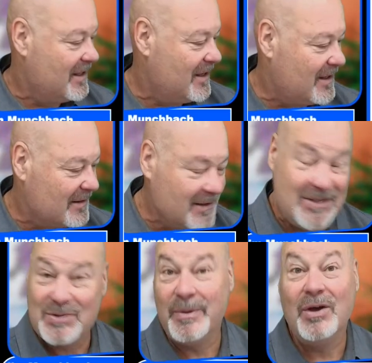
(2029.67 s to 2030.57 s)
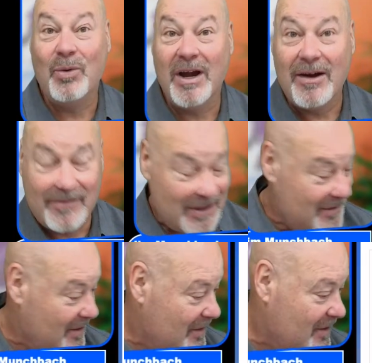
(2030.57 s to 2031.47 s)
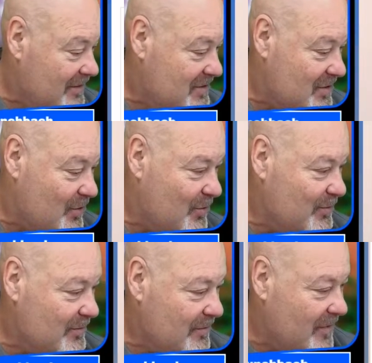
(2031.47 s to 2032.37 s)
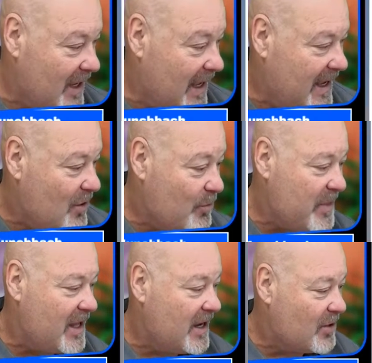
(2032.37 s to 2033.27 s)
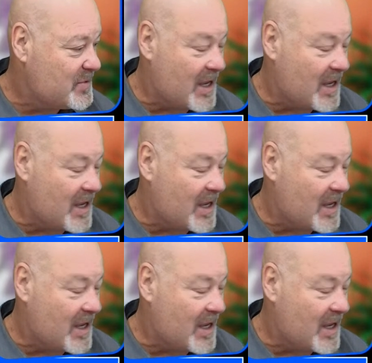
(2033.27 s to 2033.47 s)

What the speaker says: At least be aware of it. So I hope that helps.